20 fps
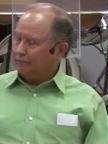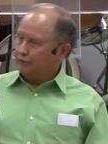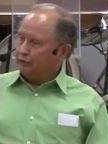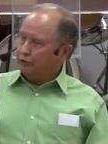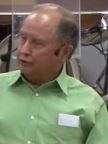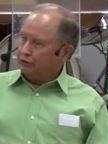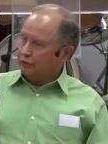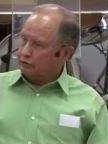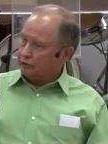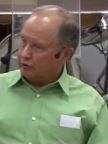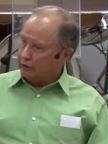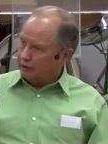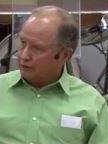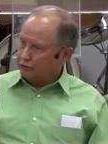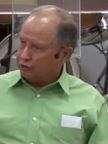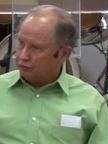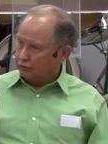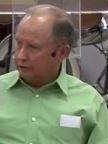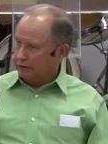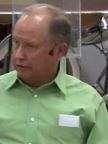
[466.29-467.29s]
for your
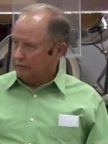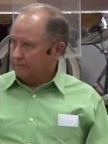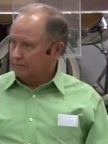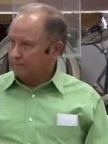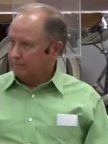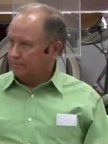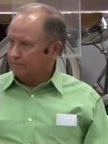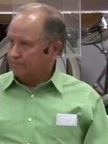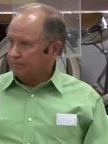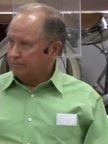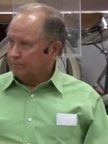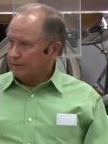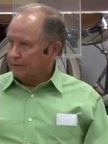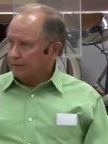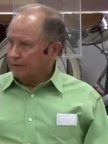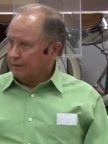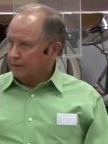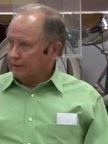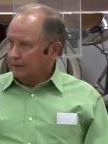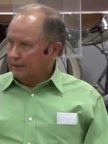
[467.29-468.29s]
country.
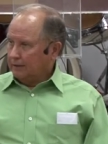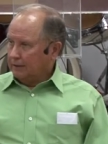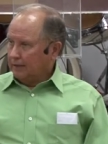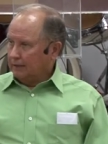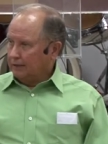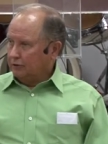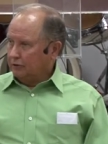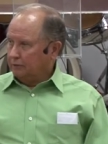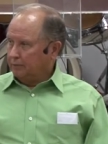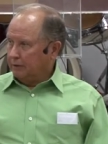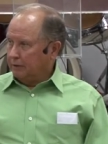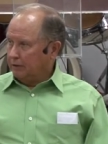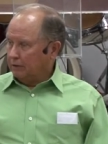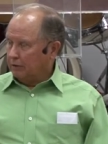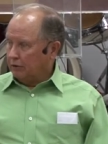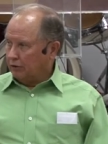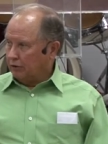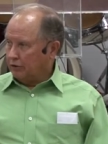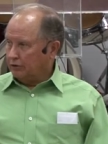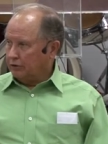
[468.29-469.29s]
And you've been
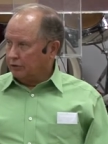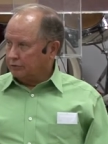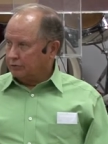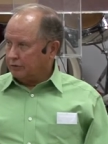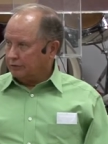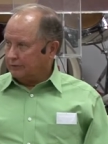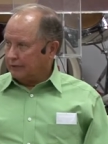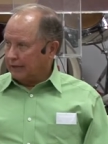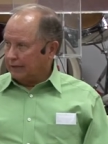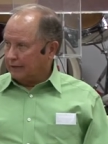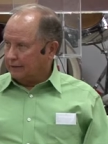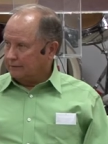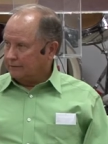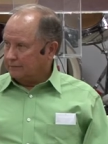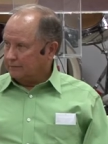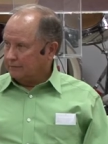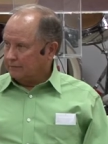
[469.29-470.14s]
loyal to that.